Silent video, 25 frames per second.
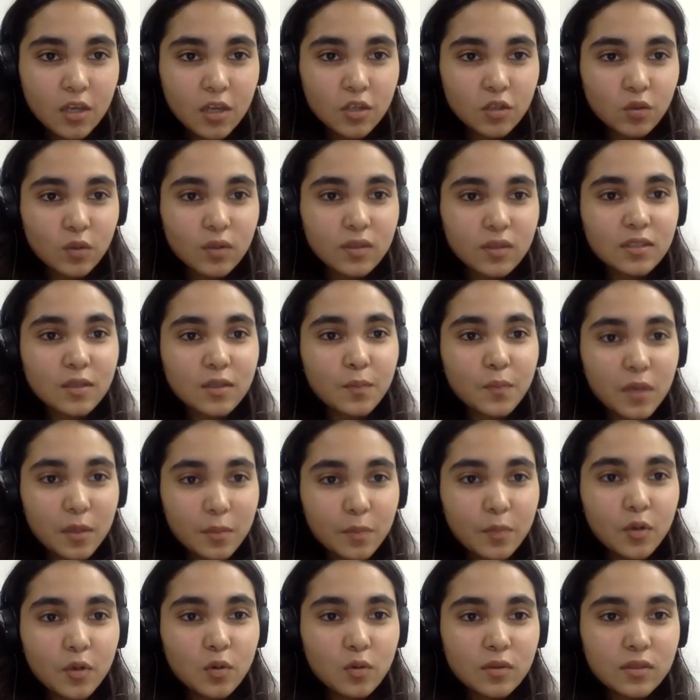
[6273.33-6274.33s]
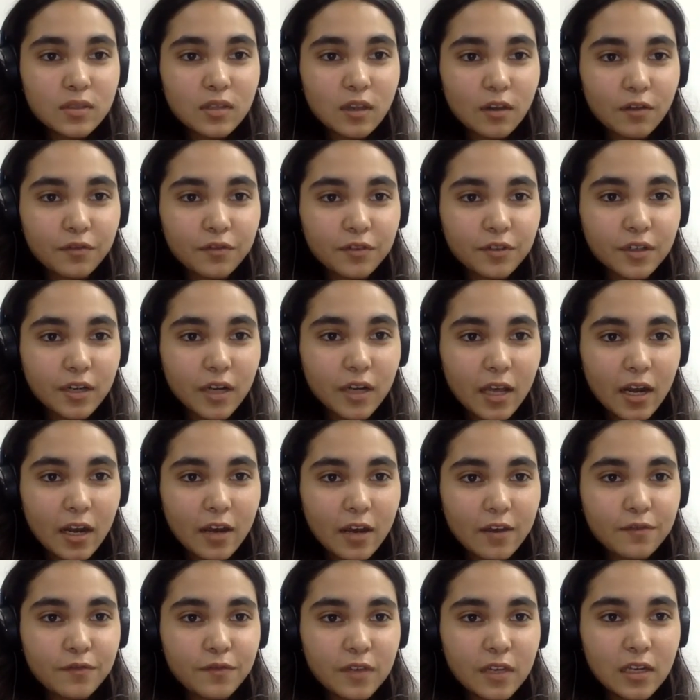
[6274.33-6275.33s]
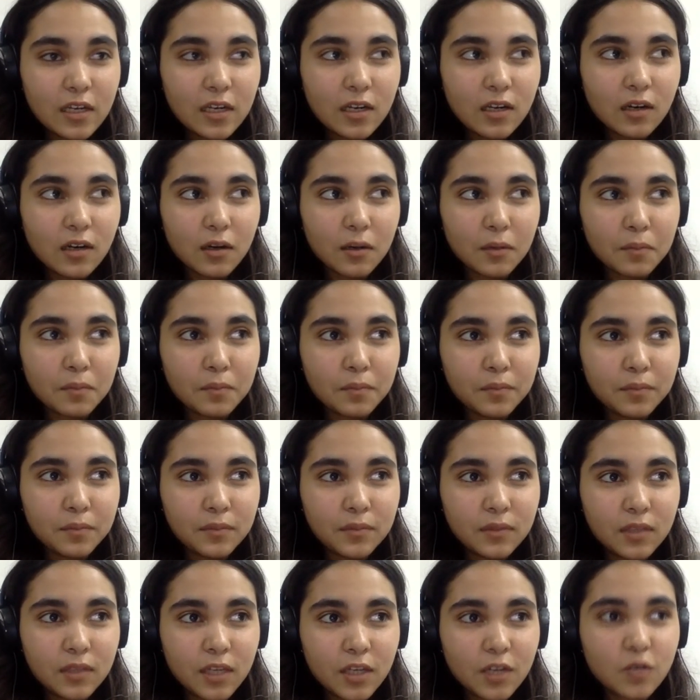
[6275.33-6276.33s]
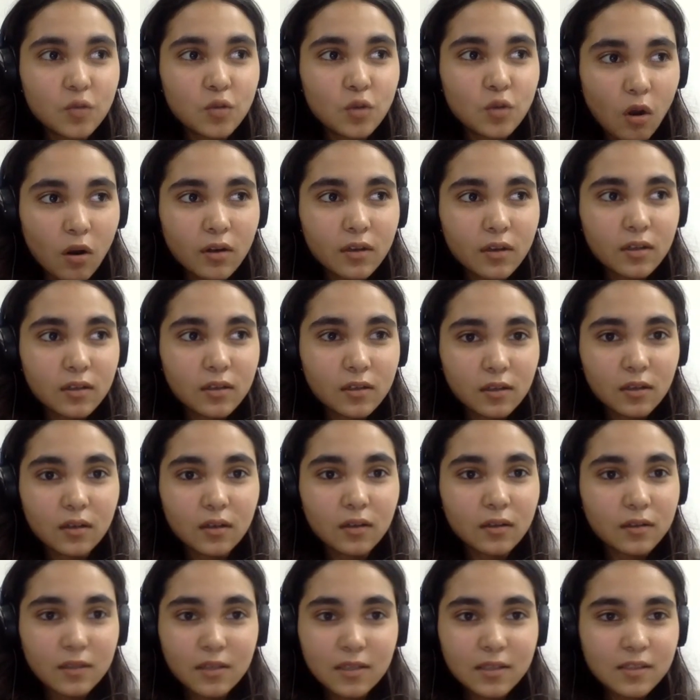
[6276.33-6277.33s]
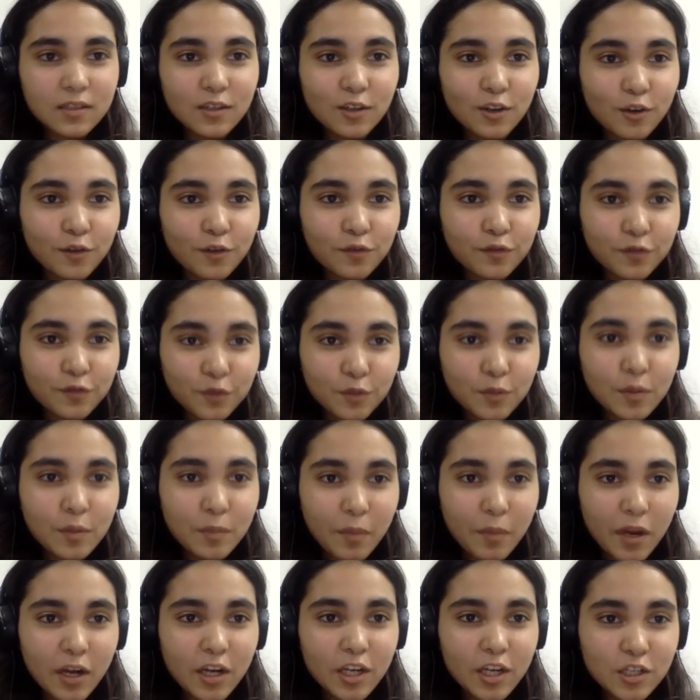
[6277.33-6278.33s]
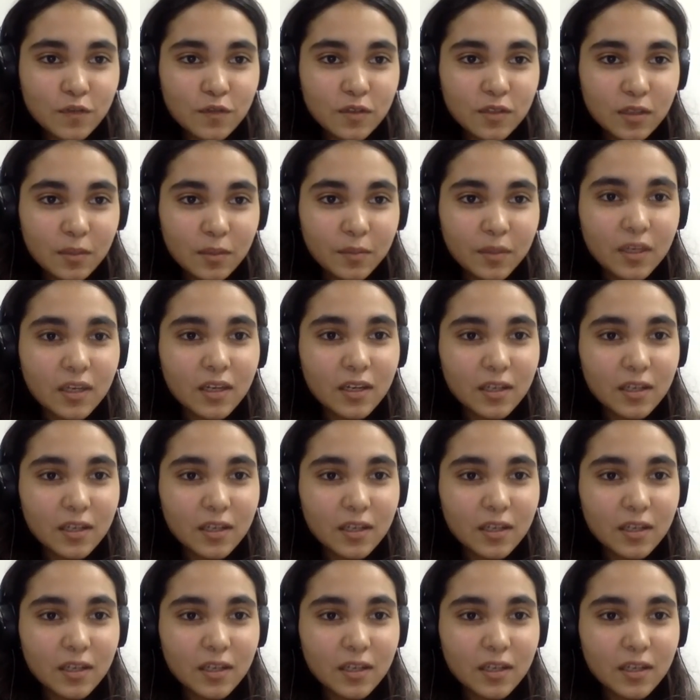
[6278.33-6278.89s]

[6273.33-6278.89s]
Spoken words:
So it's the people who suffer, and I feel they do not deserve to be punished for something.